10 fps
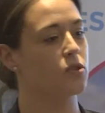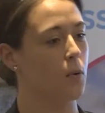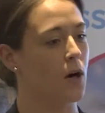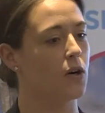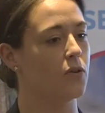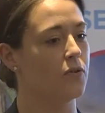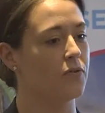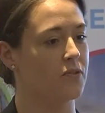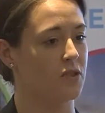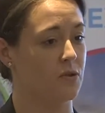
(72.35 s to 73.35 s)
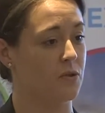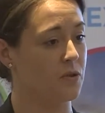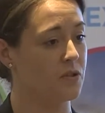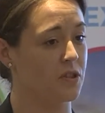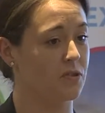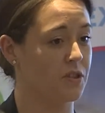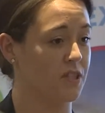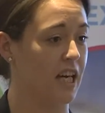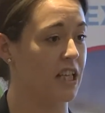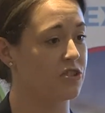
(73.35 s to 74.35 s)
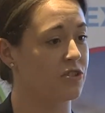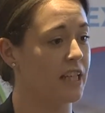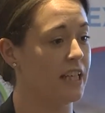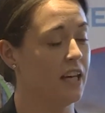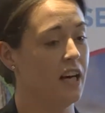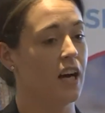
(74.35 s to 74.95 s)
12 stores across the country,